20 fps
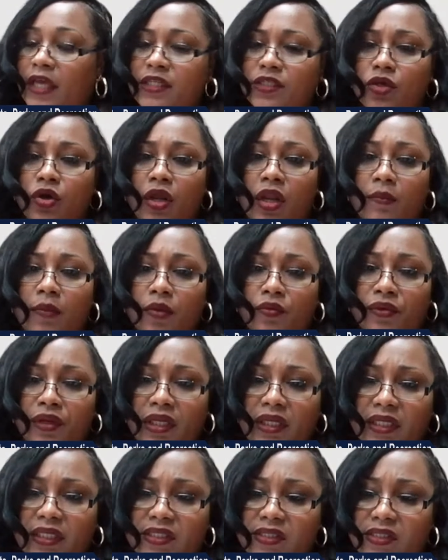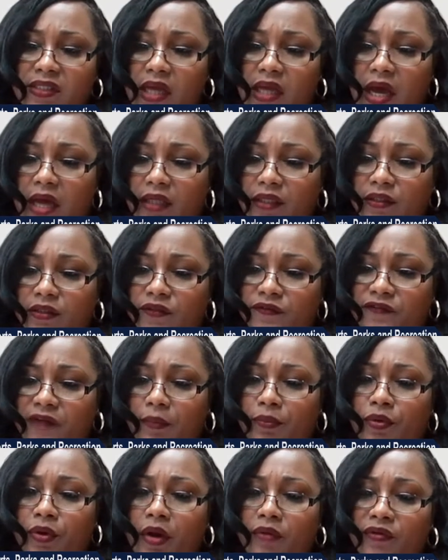It's gonna be released on
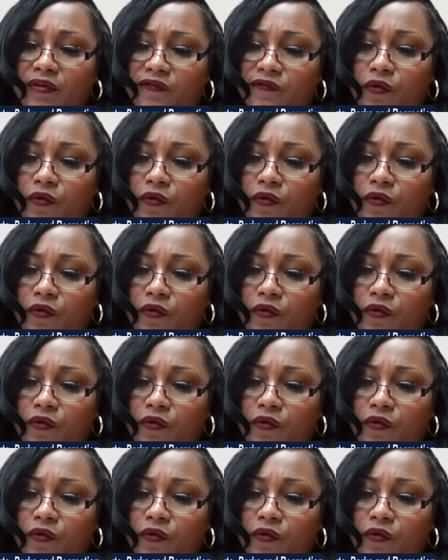February